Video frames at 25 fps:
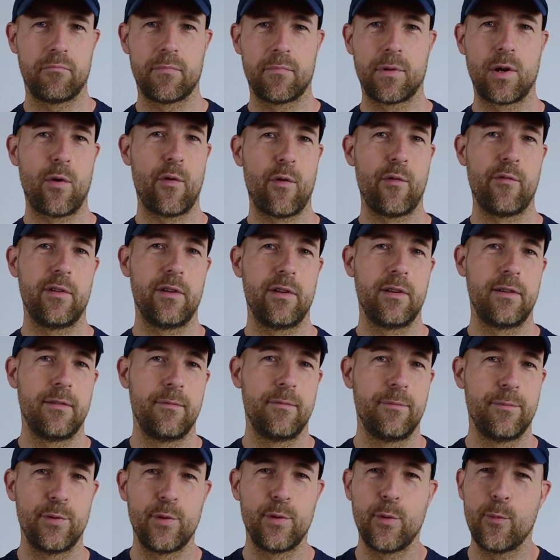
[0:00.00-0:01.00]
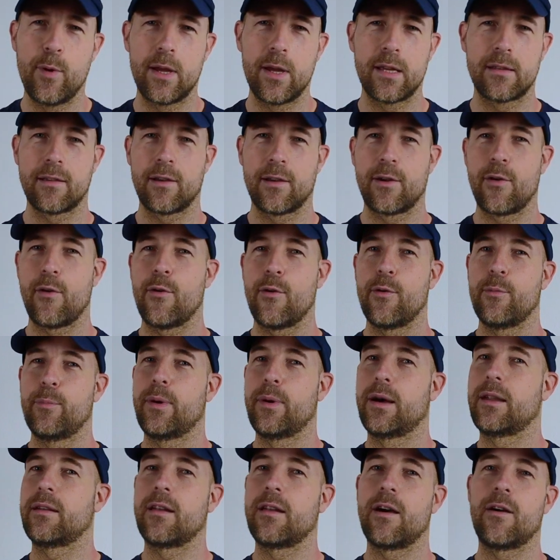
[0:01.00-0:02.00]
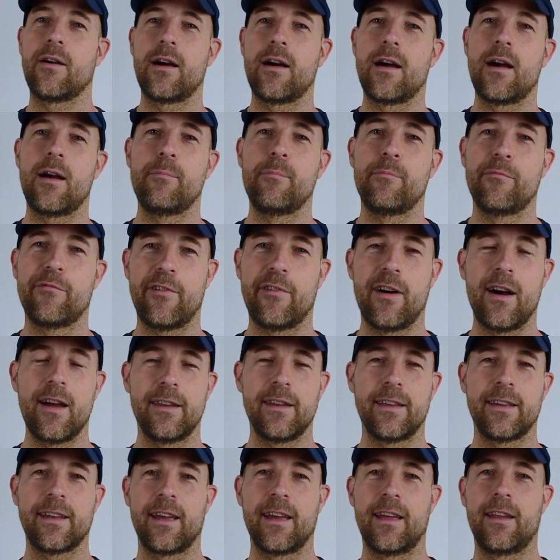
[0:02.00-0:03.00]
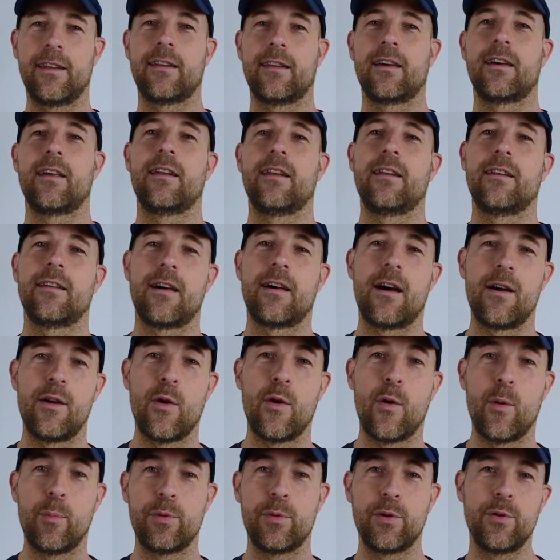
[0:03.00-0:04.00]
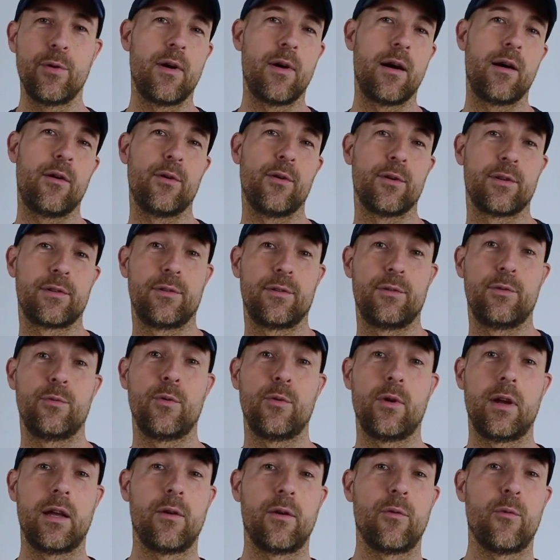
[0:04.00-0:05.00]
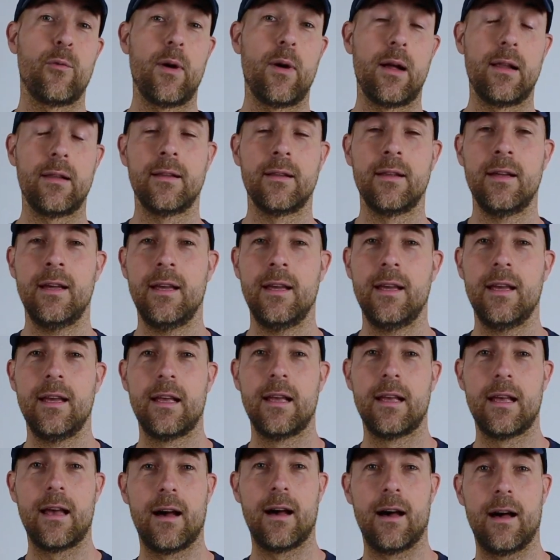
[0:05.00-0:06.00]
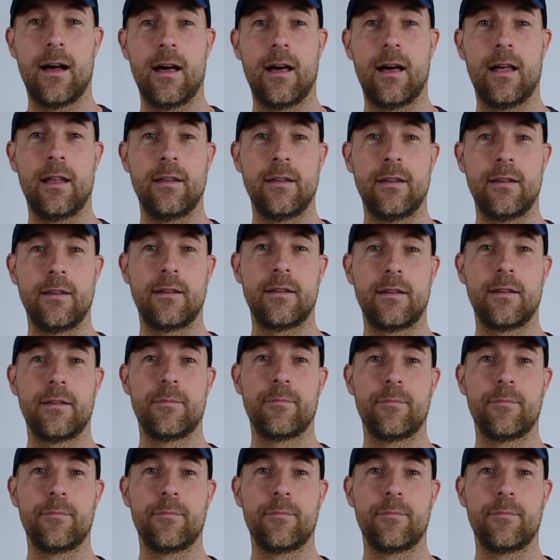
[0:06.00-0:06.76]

COVID 2 weeks ago, but now I'm fine again and I hope you are also doing well. And